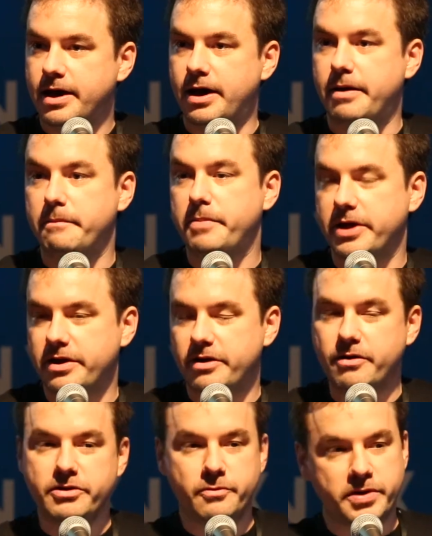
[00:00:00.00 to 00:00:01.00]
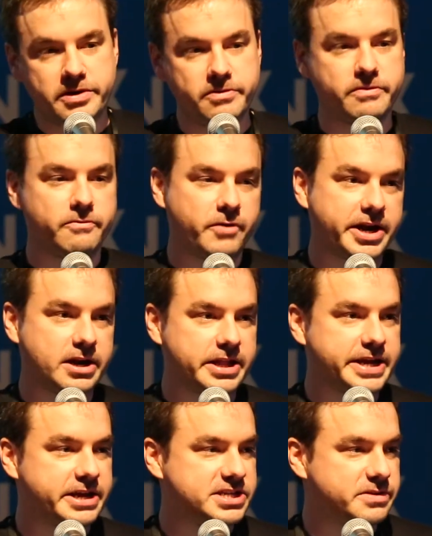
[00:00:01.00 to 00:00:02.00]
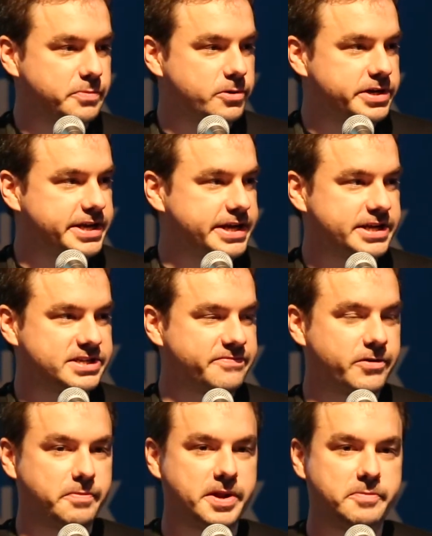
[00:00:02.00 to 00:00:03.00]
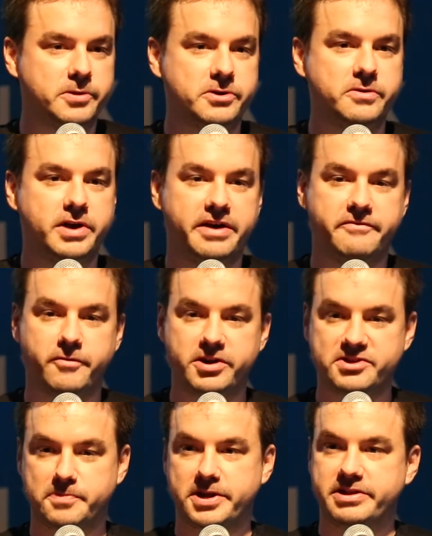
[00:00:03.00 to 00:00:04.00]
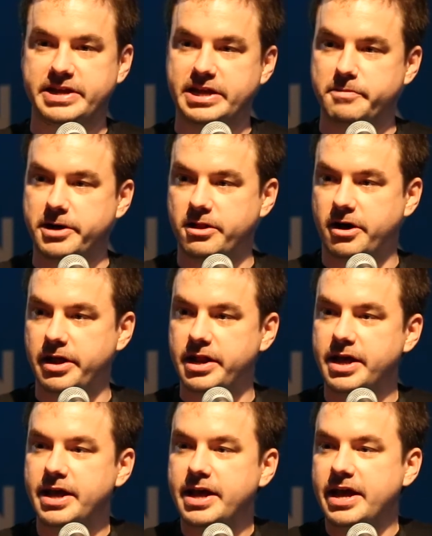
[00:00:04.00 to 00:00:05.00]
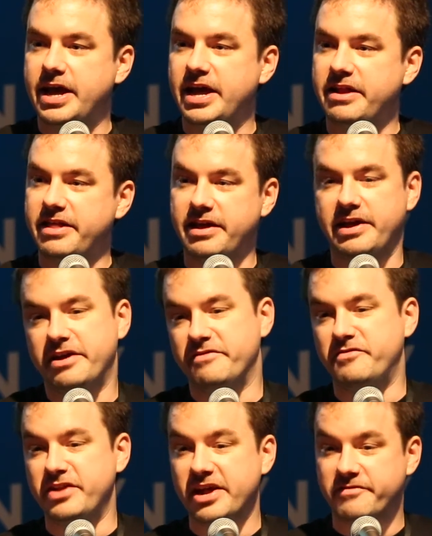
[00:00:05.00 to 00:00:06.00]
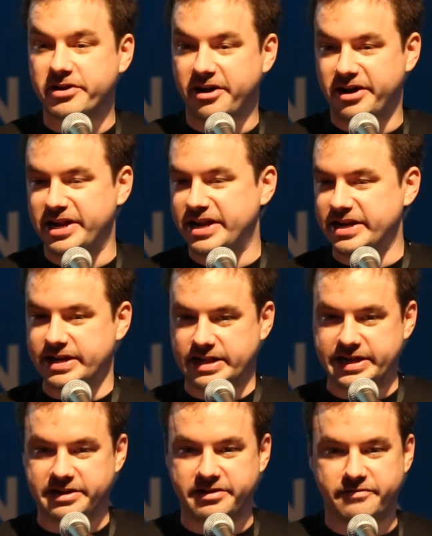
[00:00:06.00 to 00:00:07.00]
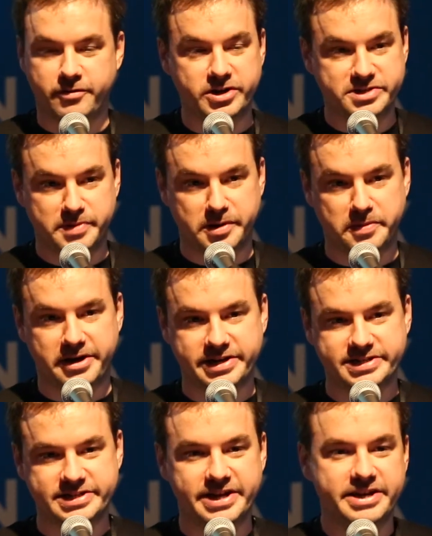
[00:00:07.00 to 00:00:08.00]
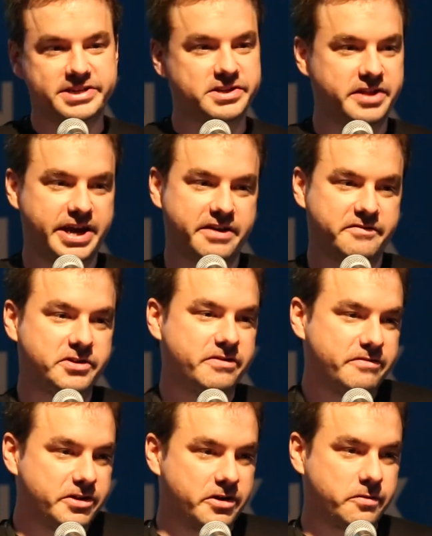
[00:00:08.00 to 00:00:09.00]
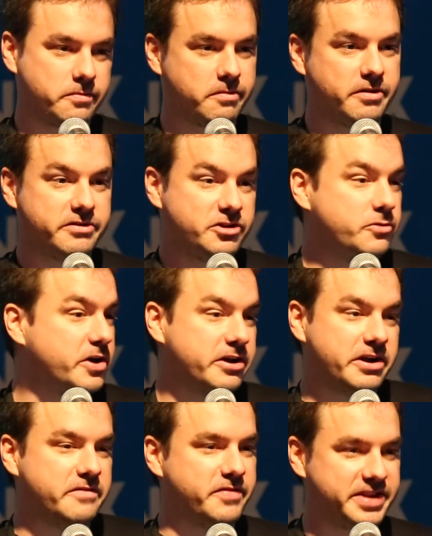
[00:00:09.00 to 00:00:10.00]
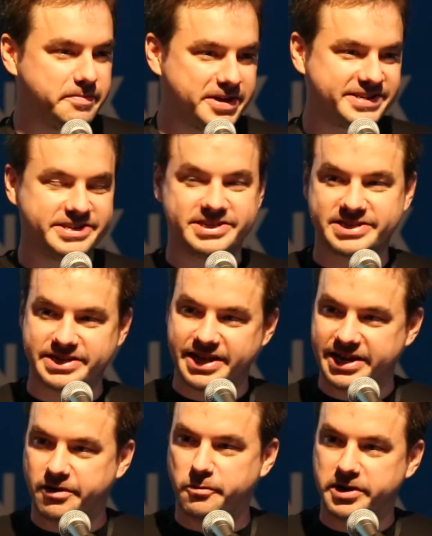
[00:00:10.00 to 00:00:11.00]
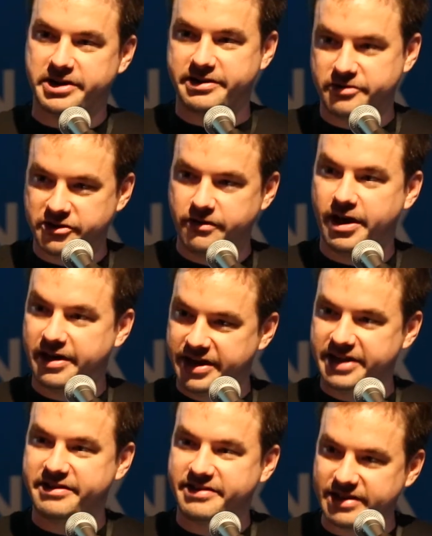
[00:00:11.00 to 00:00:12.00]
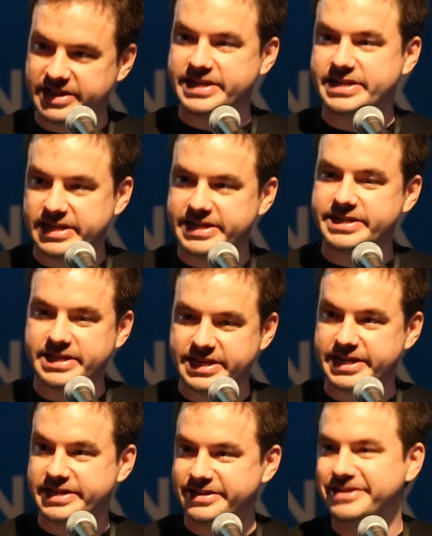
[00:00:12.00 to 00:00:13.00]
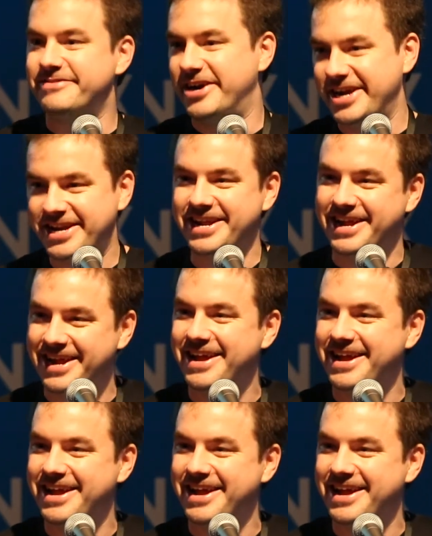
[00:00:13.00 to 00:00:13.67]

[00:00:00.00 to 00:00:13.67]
But we regularly get support tickets for people who have voicemail to email on, and they have never gone in and deleted their voicemail box. So they have, 250 messages, and they don't want to hit delete, delete, delete, right?